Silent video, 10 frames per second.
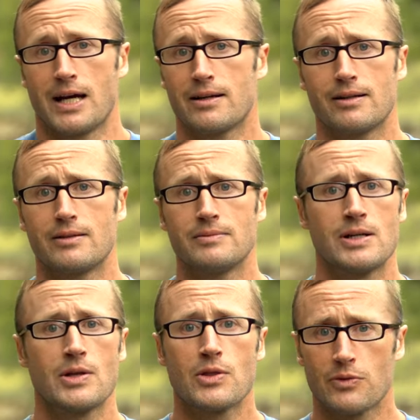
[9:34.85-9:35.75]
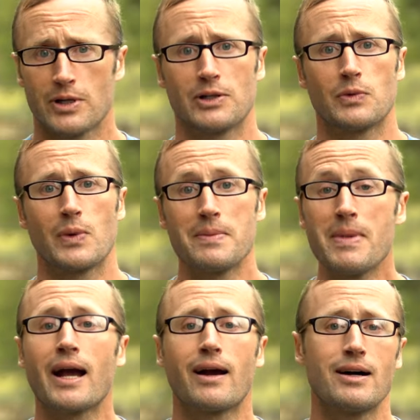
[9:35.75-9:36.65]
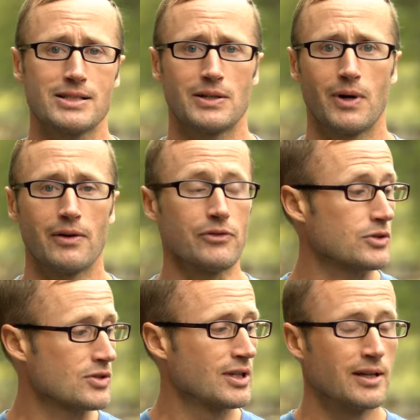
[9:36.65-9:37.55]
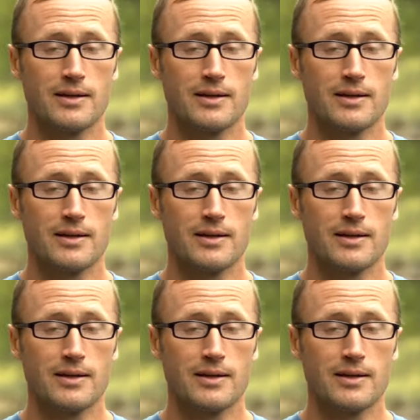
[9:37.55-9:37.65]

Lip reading: 300 Win Mag hunting rifles?